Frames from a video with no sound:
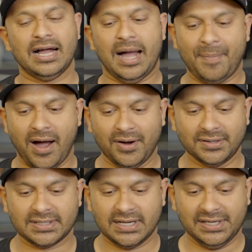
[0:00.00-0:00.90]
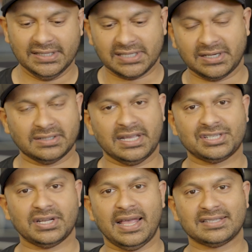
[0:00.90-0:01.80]
about
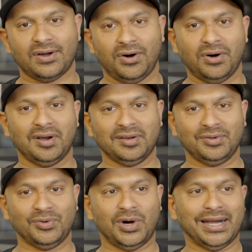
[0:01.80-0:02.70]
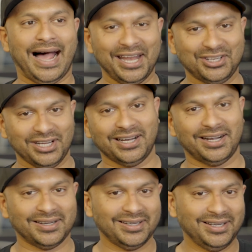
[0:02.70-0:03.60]
decentralization as a whole. You want high-tier,